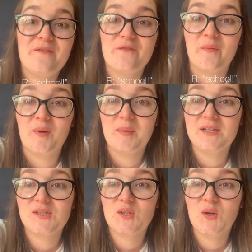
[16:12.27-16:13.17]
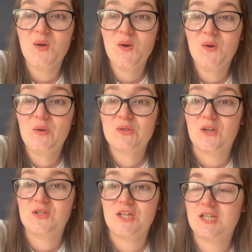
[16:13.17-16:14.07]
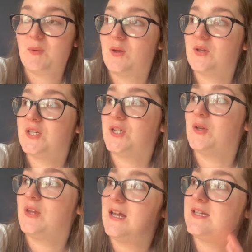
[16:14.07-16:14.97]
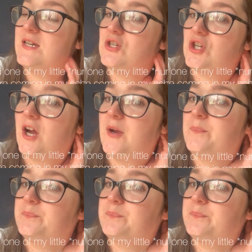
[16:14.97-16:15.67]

From Robin's school, so I just spoke to the head teacher.